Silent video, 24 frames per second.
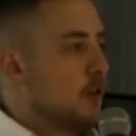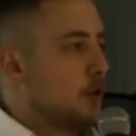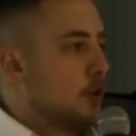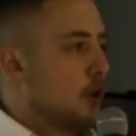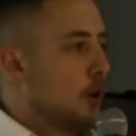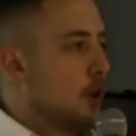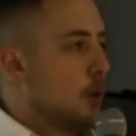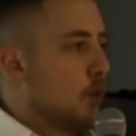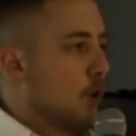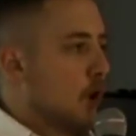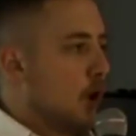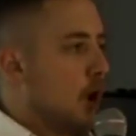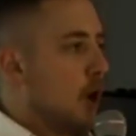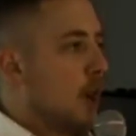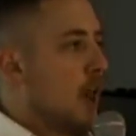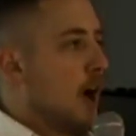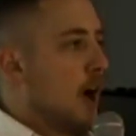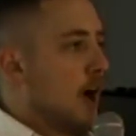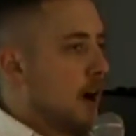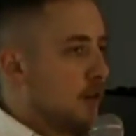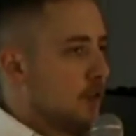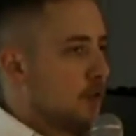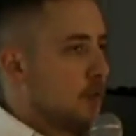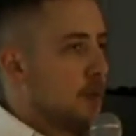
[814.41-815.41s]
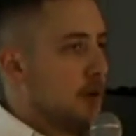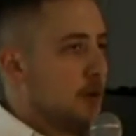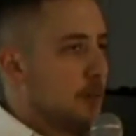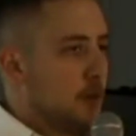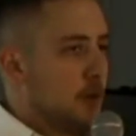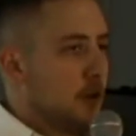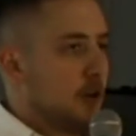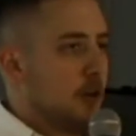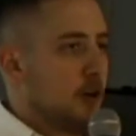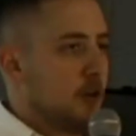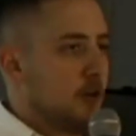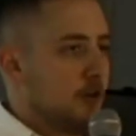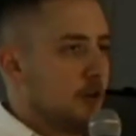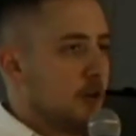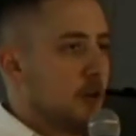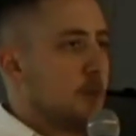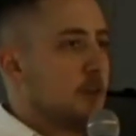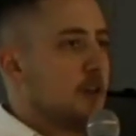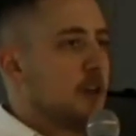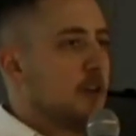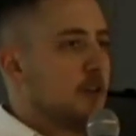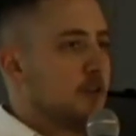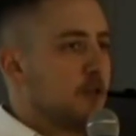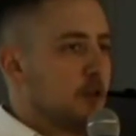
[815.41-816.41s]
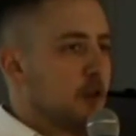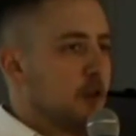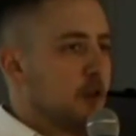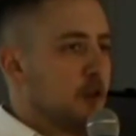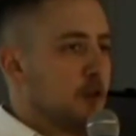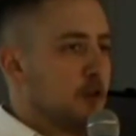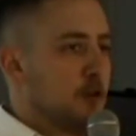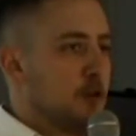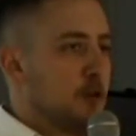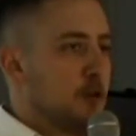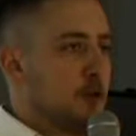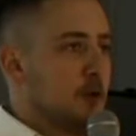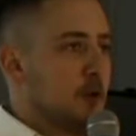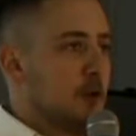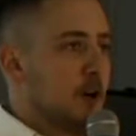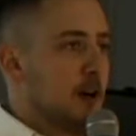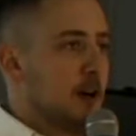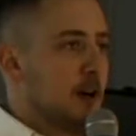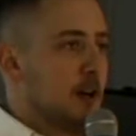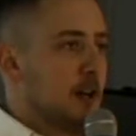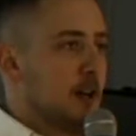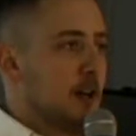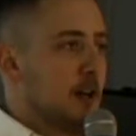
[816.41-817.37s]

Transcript: you know we're all honest people here, and so it'd be difficult to uh,